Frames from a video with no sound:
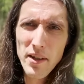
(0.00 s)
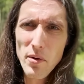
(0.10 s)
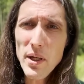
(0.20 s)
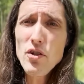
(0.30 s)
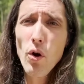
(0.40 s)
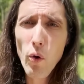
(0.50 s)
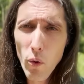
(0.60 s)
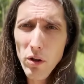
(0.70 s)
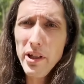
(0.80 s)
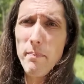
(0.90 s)
to be
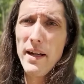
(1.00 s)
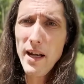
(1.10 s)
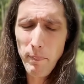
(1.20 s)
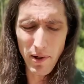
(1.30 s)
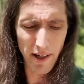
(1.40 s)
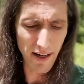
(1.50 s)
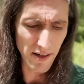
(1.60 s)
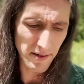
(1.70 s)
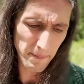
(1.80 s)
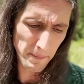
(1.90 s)
totally manipulated.